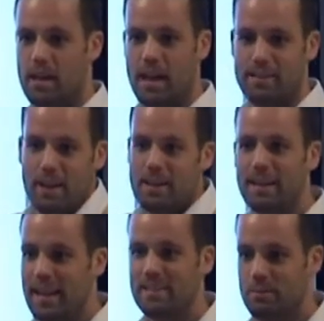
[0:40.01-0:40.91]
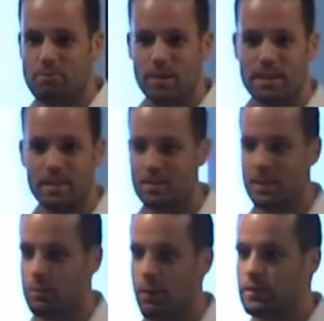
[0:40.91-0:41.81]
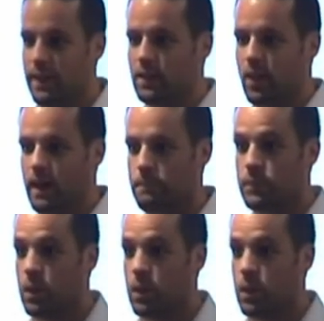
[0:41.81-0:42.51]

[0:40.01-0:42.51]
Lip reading: And that's a pretty explosive headline.